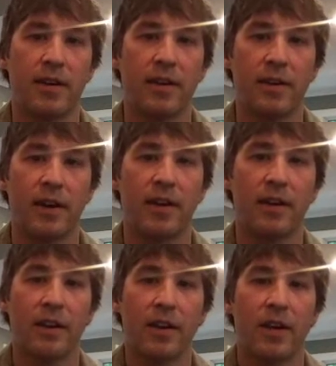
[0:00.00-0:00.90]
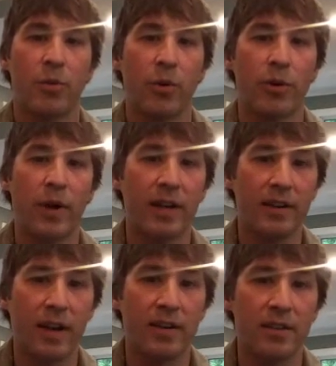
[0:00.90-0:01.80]
yeah, important to
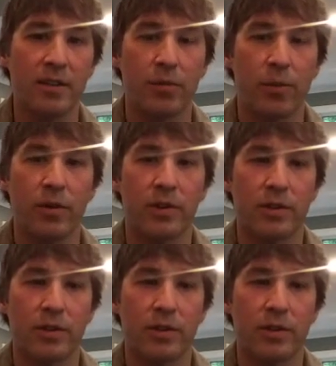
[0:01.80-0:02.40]
recognize it and important